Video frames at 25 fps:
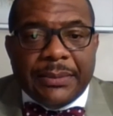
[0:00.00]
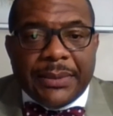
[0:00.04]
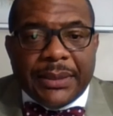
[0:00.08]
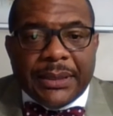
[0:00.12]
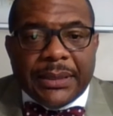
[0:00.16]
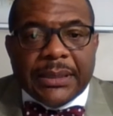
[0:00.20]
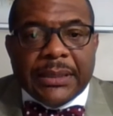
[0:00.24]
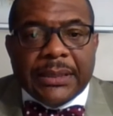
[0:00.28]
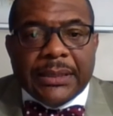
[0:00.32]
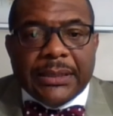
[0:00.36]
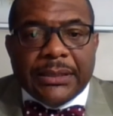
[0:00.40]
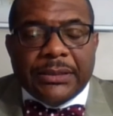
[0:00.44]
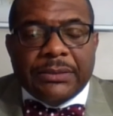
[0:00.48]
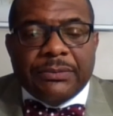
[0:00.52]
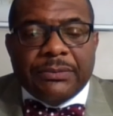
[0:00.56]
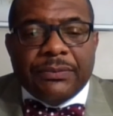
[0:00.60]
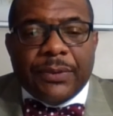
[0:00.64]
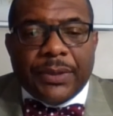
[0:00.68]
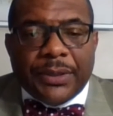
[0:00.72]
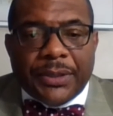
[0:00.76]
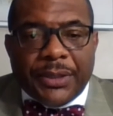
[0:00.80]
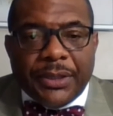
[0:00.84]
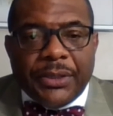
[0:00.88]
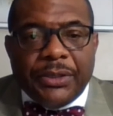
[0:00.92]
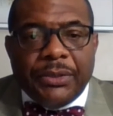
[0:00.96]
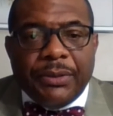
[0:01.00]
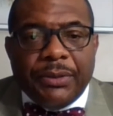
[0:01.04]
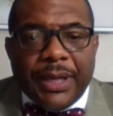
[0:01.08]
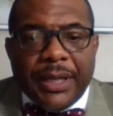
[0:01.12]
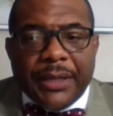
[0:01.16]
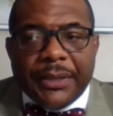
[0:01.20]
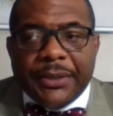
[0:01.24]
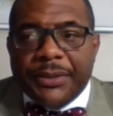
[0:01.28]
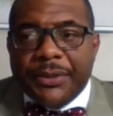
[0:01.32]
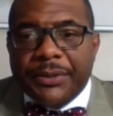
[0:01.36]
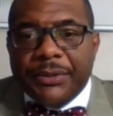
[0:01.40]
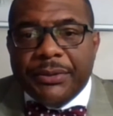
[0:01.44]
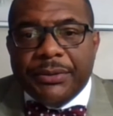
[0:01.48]
Because one thing you
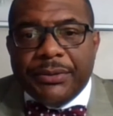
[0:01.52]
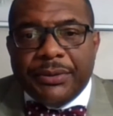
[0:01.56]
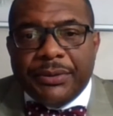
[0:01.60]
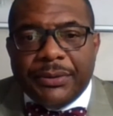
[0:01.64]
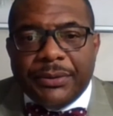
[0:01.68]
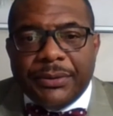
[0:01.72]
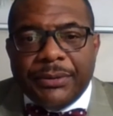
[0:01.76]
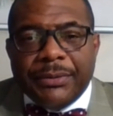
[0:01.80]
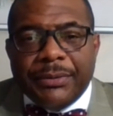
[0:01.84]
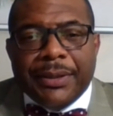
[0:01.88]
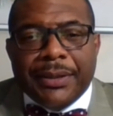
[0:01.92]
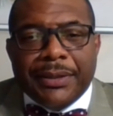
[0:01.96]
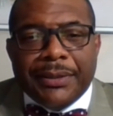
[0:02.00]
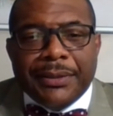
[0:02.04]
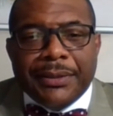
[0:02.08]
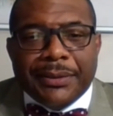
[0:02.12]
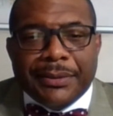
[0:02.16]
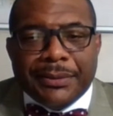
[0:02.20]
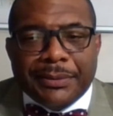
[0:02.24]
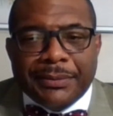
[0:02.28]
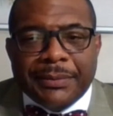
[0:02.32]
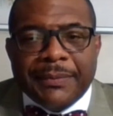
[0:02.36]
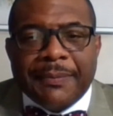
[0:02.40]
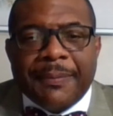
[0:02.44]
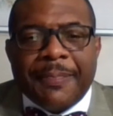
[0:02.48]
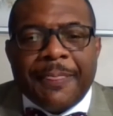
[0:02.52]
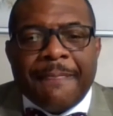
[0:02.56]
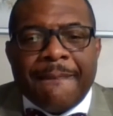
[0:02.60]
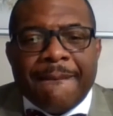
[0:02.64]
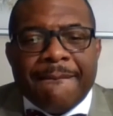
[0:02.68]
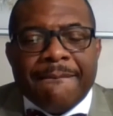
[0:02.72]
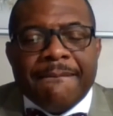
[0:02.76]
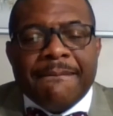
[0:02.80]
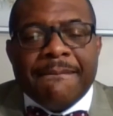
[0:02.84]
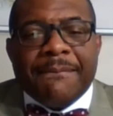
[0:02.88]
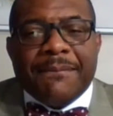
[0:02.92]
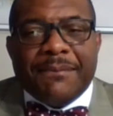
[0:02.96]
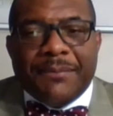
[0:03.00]
had to do,
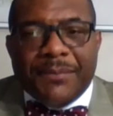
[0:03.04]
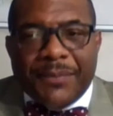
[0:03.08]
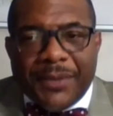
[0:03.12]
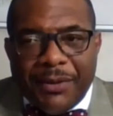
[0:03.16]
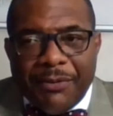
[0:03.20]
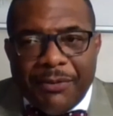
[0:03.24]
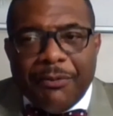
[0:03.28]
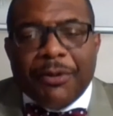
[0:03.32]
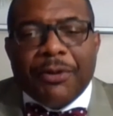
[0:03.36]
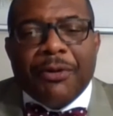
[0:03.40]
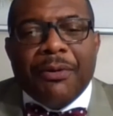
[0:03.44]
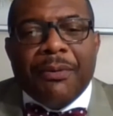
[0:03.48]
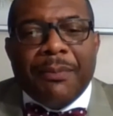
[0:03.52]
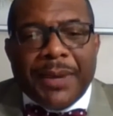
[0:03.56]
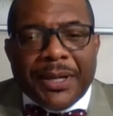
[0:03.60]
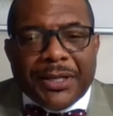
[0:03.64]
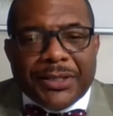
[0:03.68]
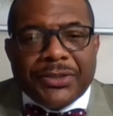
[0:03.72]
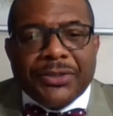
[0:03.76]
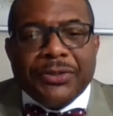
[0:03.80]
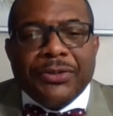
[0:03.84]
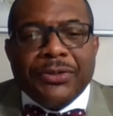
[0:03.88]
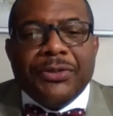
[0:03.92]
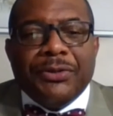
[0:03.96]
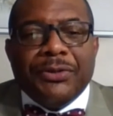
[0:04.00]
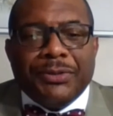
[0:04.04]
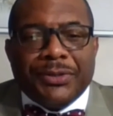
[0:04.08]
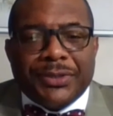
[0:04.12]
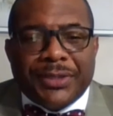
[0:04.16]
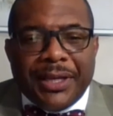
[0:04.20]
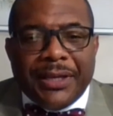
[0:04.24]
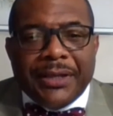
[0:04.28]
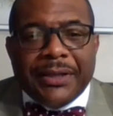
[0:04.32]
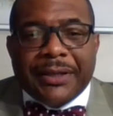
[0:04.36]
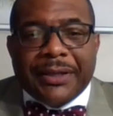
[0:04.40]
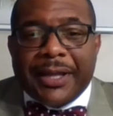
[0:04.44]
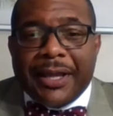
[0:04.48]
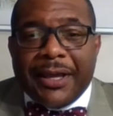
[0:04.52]
they were going to make sure you
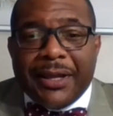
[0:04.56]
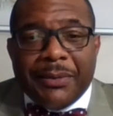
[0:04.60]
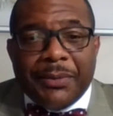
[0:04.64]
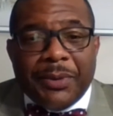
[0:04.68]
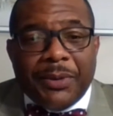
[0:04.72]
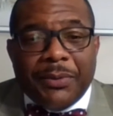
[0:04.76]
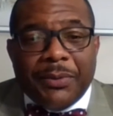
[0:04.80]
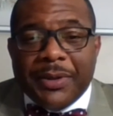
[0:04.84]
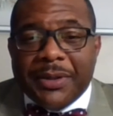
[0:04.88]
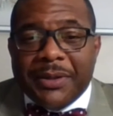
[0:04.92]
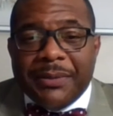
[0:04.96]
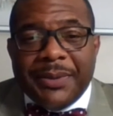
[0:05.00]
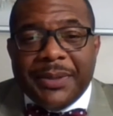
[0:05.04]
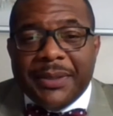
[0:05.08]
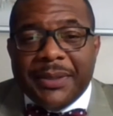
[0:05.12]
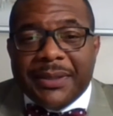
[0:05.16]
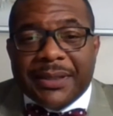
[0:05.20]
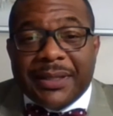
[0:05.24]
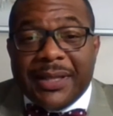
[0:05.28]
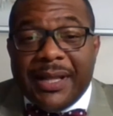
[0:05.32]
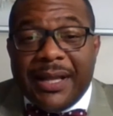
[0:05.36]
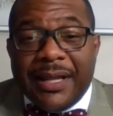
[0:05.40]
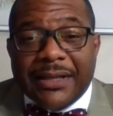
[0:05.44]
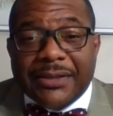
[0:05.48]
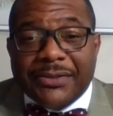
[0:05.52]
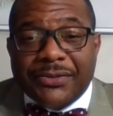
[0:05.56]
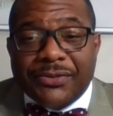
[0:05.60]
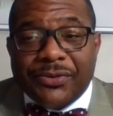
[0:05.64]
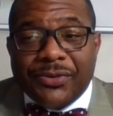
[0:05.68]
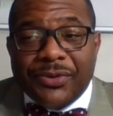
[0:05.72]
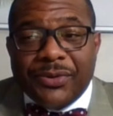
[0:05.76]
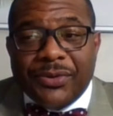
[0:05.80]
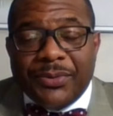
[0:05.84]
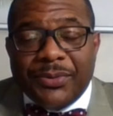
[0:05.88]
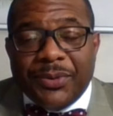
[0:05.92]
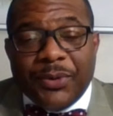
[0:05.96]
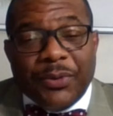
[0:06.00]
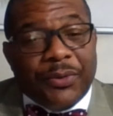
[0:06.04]
stayed accountable, whether it be in the
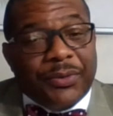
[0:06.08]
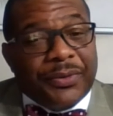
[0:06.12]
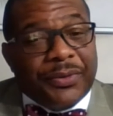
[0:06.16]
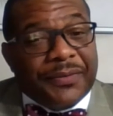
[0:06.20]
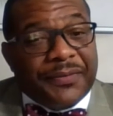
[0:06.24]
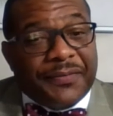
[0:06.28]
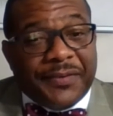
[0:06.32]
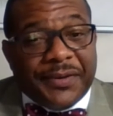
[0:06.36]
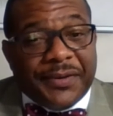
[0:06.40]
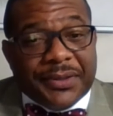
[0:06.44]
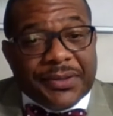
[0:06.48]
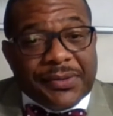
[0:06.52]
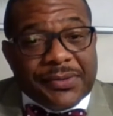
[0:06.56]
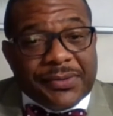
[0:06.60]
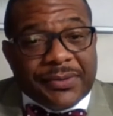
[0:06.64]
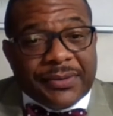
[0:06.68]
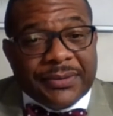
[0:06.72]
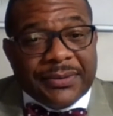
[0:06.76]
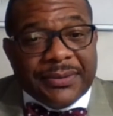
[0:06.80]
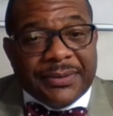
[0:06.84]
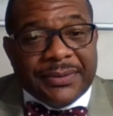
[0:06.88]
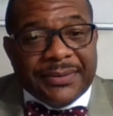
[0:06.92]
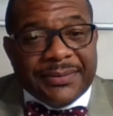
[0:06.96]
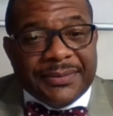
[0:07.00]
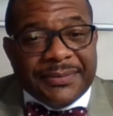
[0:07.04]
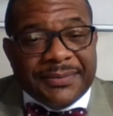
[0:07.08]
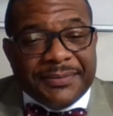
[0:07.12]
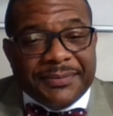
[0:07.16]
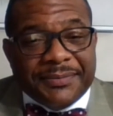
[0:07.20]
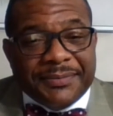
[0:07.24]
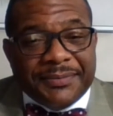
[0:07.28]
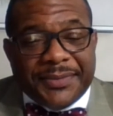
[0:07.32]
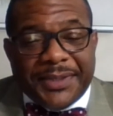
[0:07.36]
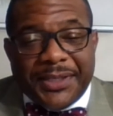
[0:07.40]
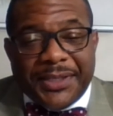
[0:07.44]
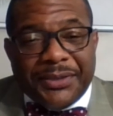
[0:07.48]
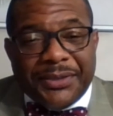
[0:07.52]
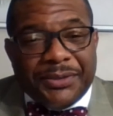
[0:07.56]
classroom or on the field.
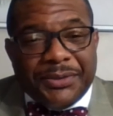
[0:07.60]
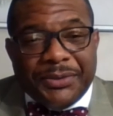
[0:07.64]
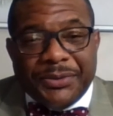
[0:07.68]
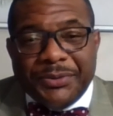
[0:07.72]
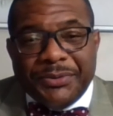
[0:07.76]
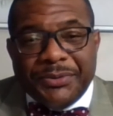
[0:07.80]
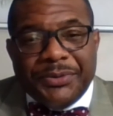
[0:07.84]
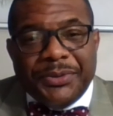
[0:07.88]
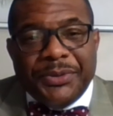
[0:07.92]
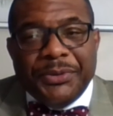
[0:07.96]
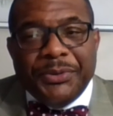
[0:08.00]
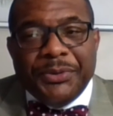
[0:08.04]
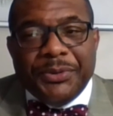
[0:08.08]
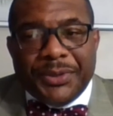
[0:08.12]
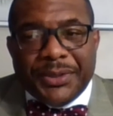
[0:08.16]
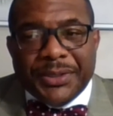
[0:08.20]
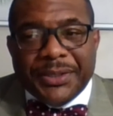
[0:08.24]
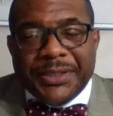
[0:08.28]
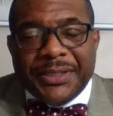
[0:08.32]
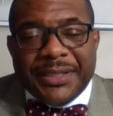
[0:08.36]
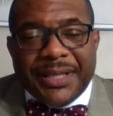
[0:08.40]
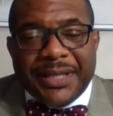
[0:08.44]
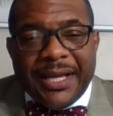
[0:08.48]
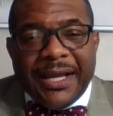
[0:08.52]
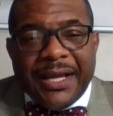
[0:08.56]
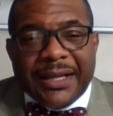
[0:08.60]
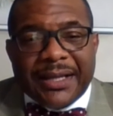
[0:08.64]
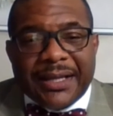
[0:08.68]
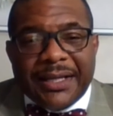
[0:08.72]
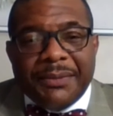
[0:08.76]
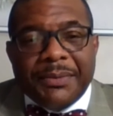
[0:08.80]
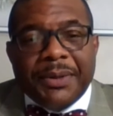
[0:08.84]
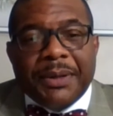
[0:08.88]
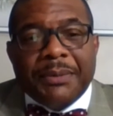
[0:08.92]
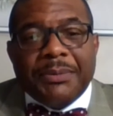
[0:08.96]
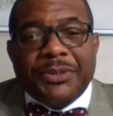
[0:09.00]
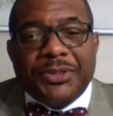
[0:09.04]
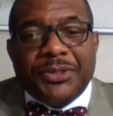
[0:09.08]
You could not
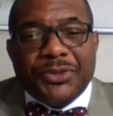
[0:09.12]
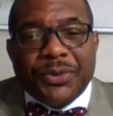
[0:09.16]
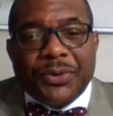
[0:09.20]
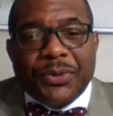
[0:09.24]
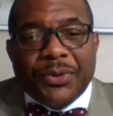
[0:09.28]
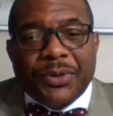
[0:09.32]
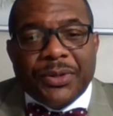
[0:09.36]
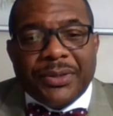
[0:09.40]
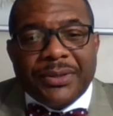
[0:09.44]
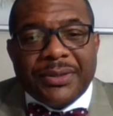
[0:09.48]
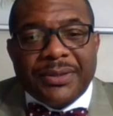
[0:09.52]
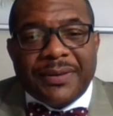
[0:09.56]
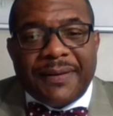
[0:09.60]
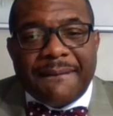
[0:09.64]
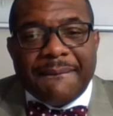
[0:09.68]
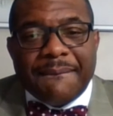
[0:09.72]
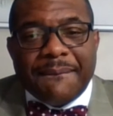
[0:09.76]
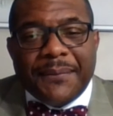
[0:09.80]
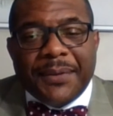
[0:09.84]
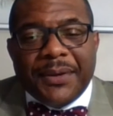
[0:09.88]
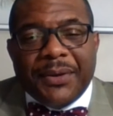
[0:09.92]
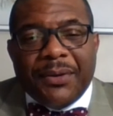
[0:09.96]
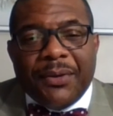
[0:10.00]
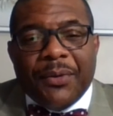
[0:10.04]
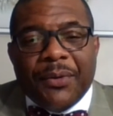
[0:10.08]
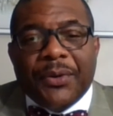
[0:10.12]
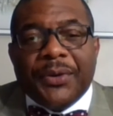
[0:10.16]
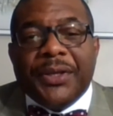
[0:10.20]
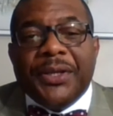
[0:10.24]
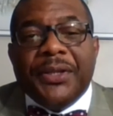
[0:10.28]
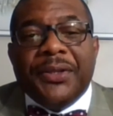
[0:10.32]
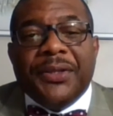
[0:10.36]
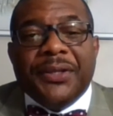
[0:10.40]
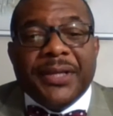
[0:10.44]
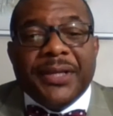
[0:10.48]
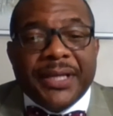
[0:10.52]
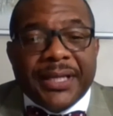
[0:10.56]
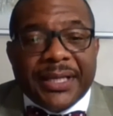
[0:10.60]
come up short on
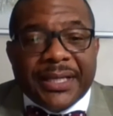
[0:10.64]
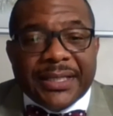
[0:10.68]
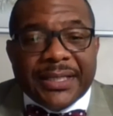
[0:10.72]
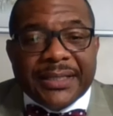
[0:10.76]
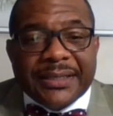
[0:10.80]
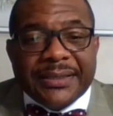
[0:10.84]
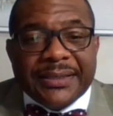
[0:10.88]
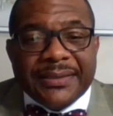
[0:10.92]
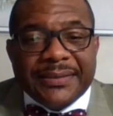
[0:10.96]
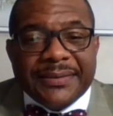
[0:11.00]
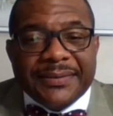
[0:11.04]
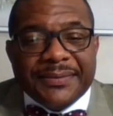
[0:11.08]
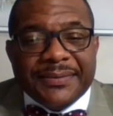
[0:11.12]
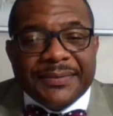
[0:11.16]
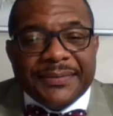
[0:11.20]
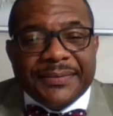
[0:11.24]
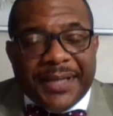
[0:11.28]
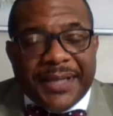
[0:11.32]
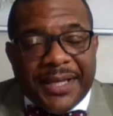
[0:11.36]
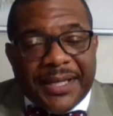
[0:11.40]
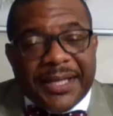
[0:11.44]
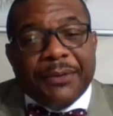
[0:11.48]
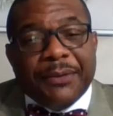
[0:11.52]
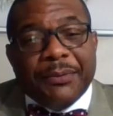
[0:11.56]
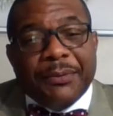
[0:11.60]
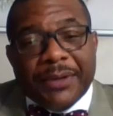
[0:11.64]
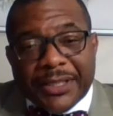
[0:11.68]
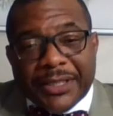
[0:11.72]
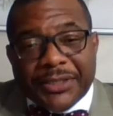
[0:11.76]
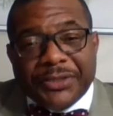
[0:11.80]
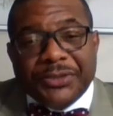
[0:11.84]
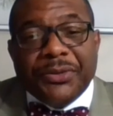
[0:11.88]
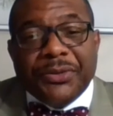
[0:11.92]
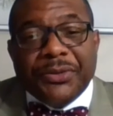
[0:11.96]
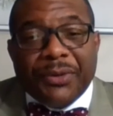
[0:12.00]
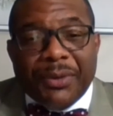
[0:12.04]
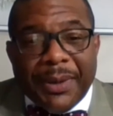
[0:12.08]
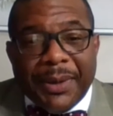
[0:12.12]
either end, and they would
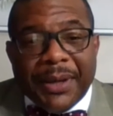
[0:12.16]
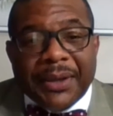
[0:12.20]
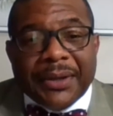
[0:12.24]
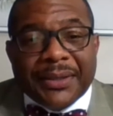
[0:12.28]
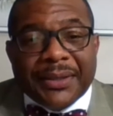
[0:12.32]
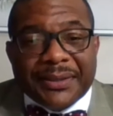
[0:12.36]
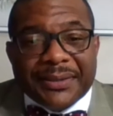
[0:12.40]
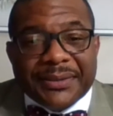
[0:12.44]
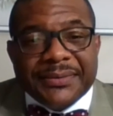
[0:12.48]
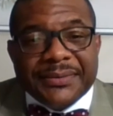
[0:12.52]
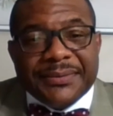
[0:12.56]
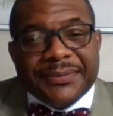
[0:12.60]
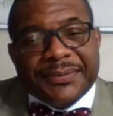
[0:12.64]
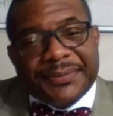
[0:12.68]
let you know about it.